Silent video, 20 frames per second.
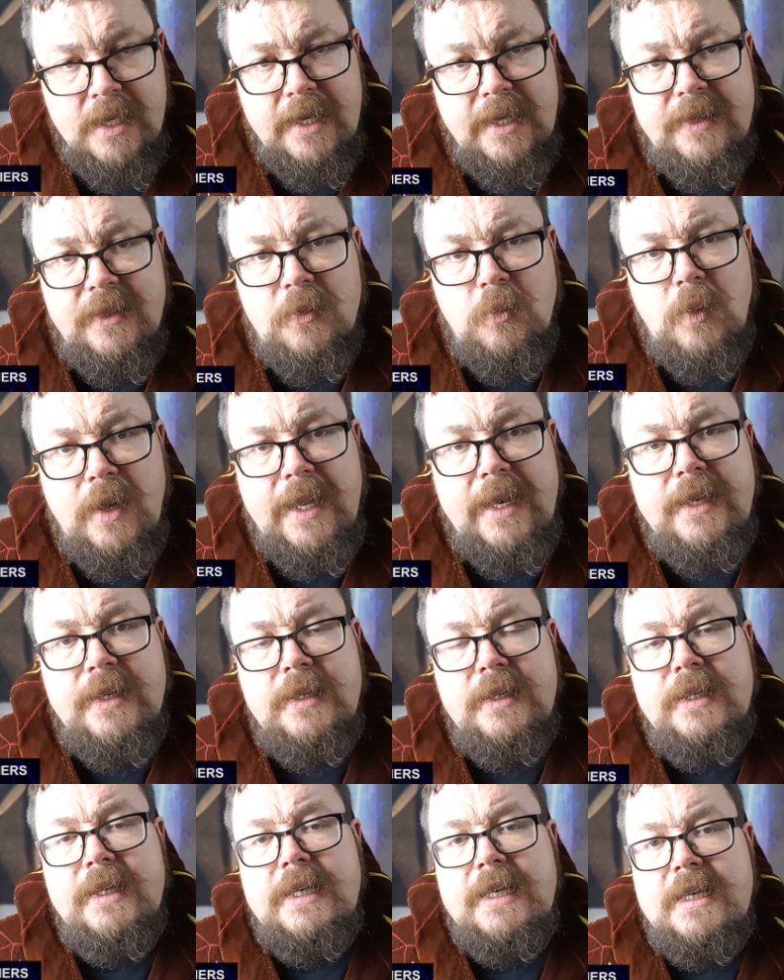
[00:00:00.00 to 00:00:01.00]
And the
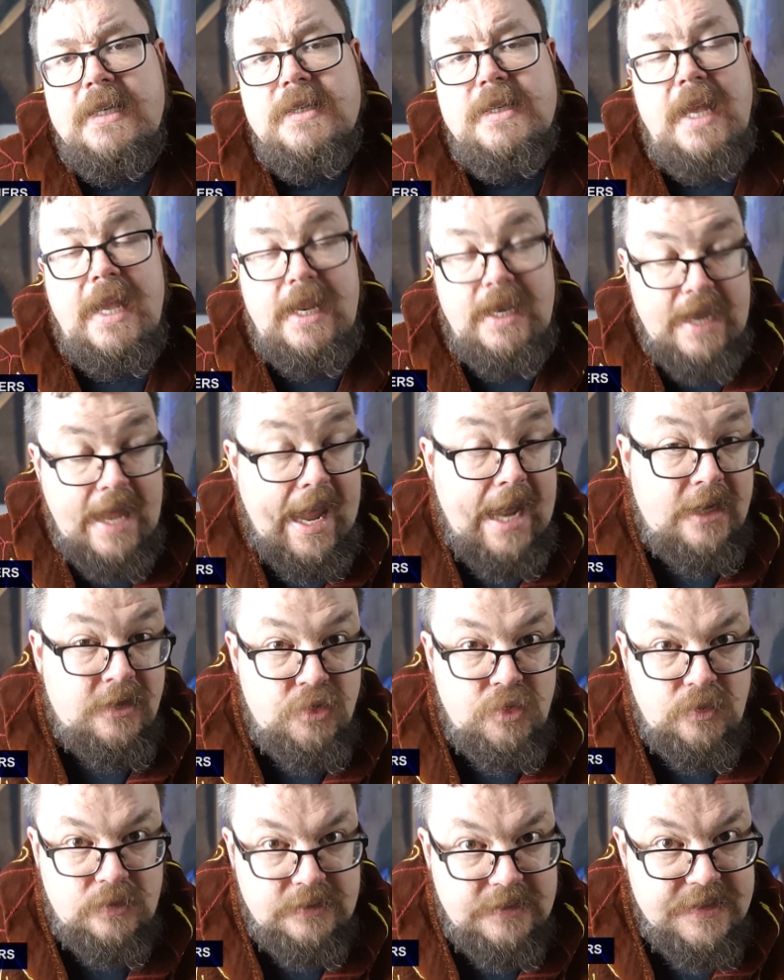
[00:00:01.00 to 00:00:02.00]
one is an
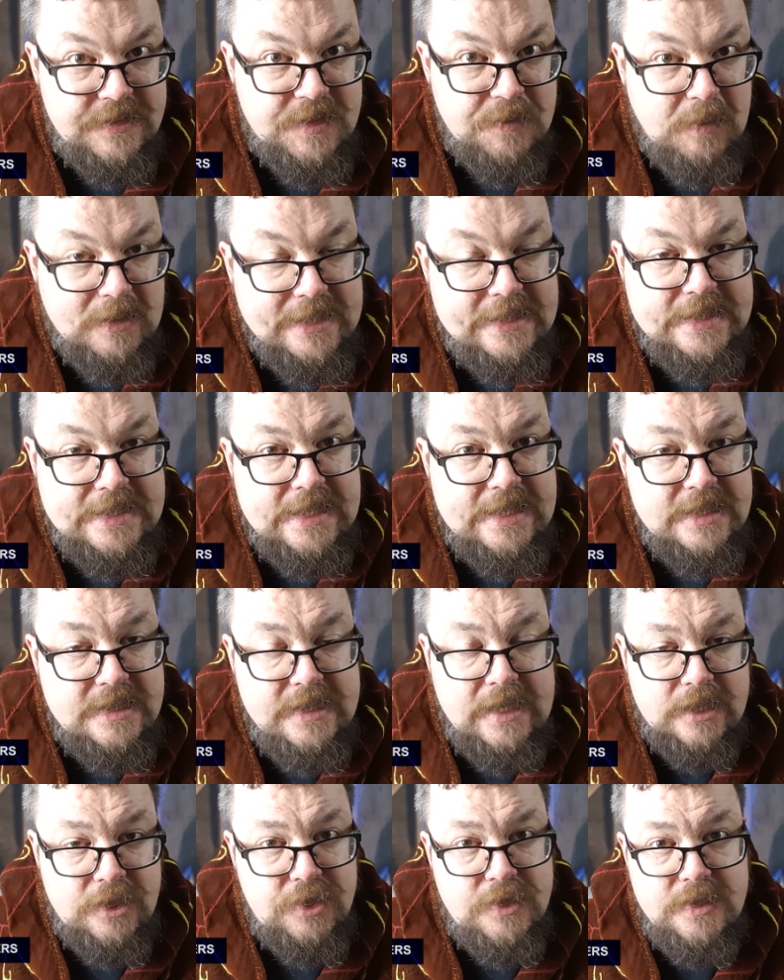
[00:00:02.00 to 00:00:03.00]
actual disability,
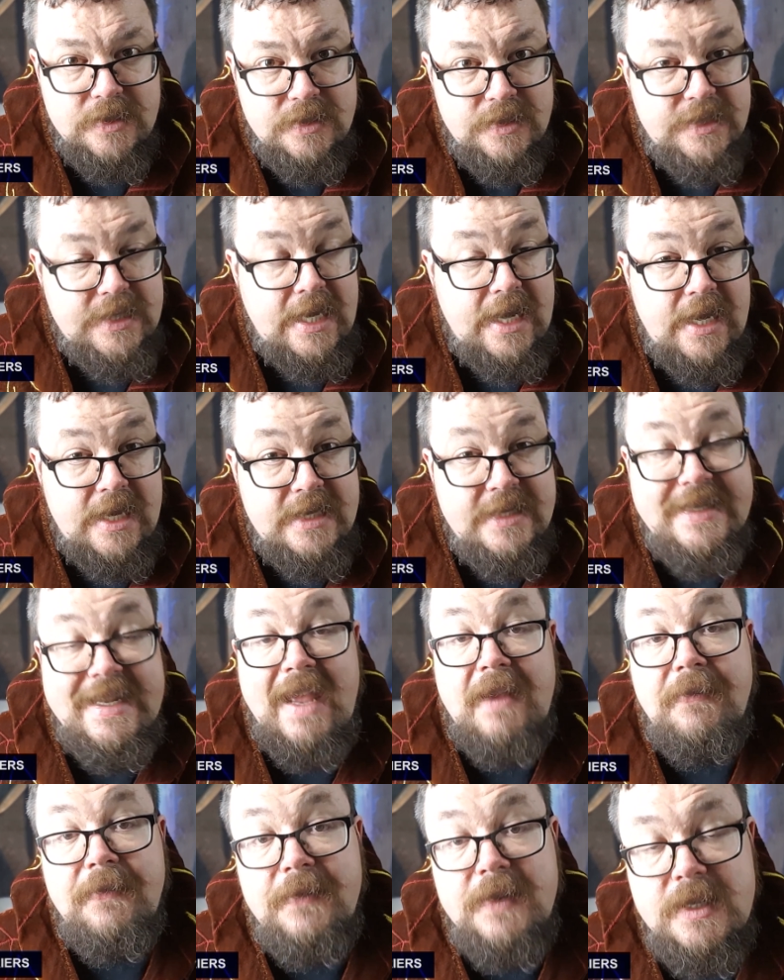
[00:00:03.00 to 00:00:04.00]
such as, say,
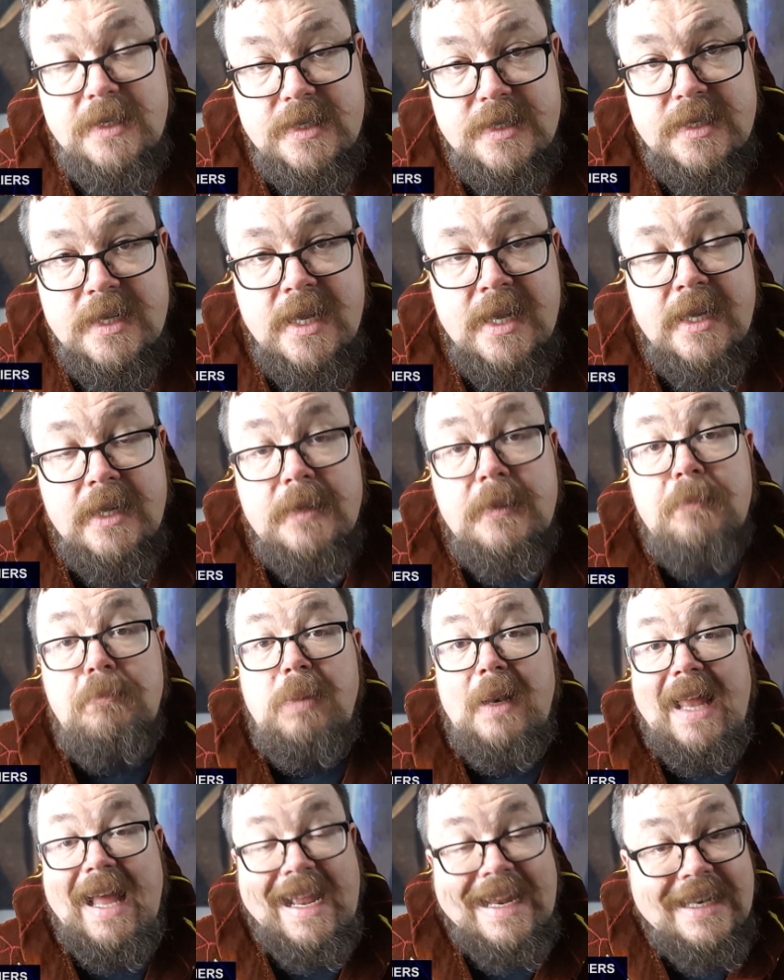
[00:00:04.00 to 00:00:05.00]
deafness,
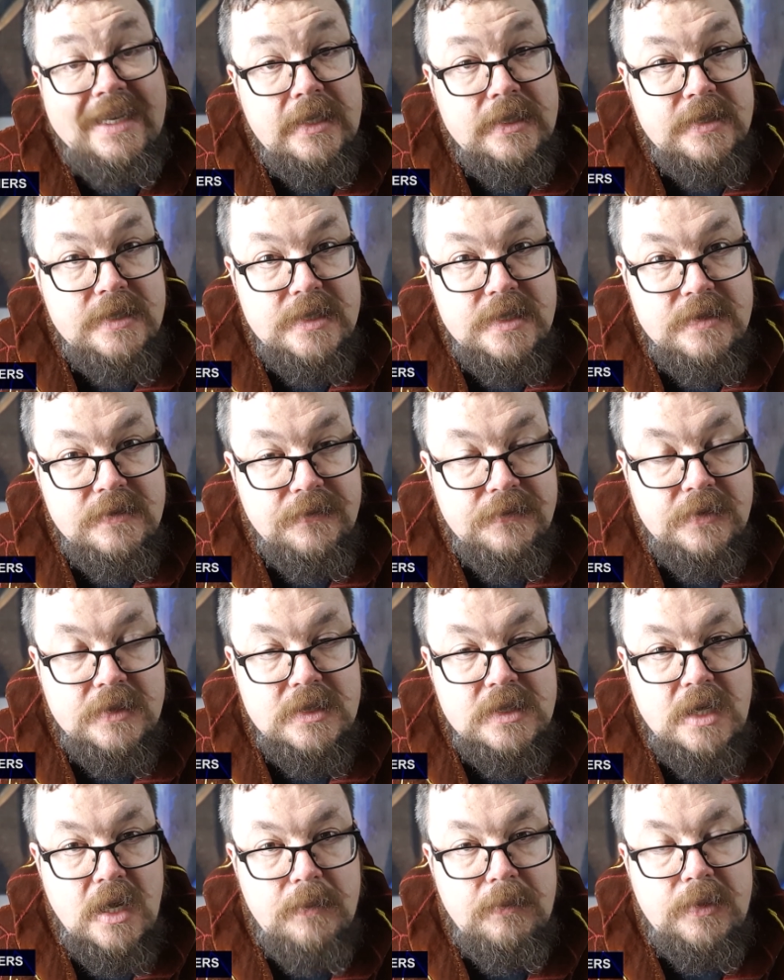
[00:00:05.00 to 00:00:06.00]
blindness, for
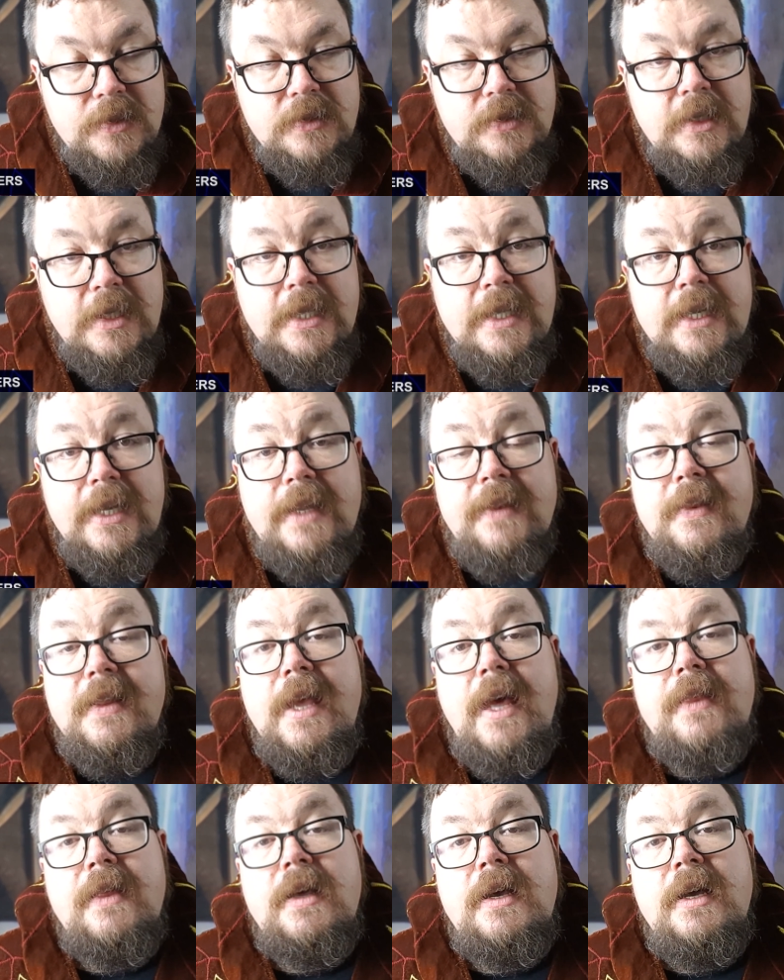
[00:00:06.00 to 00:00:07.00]
example. And the
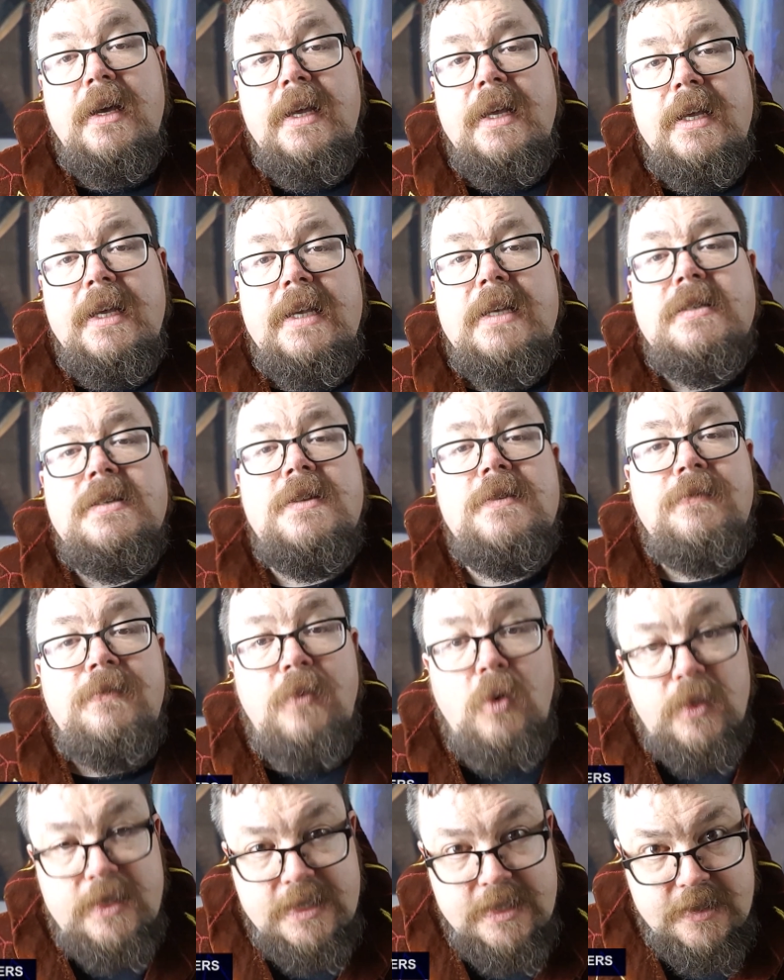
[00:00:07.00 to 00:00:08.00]
other is the
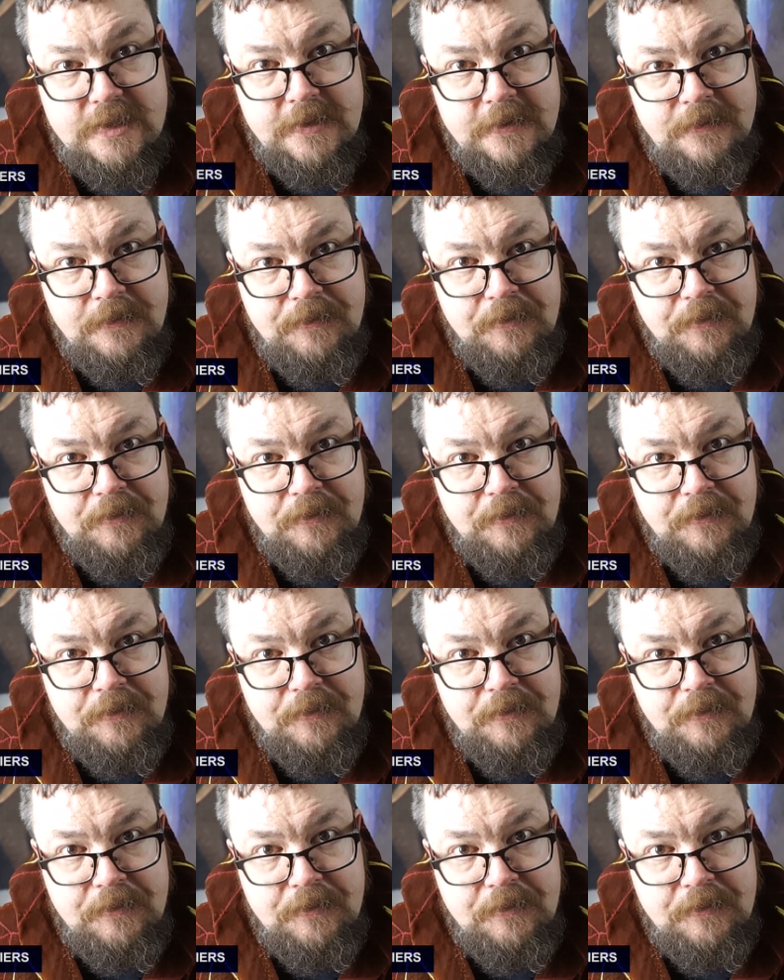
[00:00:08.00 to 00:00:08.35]
voice.